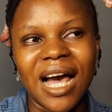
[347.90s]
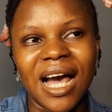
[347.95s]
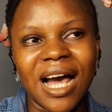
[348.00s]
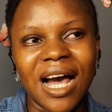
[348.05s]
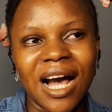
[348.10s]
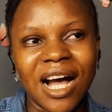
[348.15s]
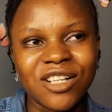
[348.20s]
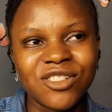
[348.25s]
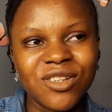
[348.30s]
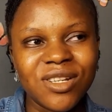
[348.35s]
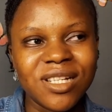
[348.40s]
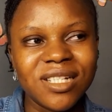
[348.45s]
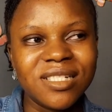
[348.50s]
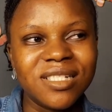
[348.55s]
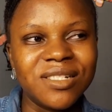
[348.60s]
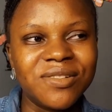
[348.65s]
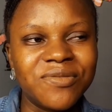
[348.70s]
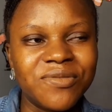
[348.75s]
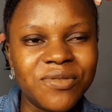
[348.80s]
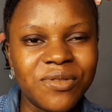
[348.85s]
I actually
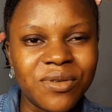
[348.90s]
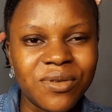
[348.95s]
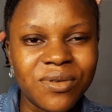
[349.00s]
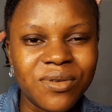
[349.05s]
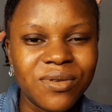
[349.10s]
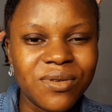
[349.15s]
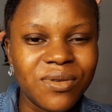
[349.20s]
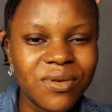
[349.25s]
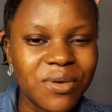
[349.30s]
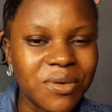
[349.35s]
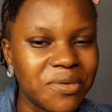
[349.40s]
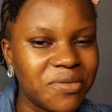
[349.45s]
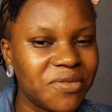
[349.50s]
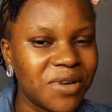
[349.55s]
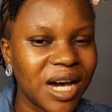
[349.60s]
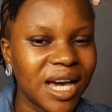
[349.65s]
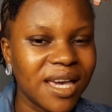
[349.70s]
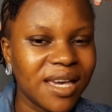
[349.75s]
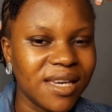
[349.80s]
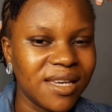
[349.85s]
did for over
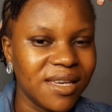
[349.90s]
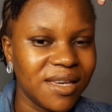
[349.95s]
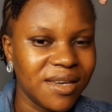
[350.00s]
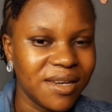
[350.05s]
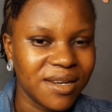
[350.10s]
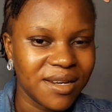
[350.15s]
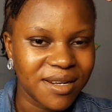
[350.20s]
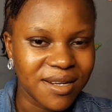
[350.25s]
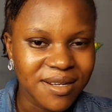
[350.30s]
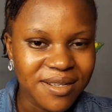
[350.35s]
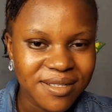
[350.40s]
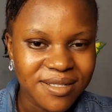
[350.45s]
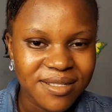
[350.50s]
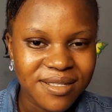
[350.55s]
a year.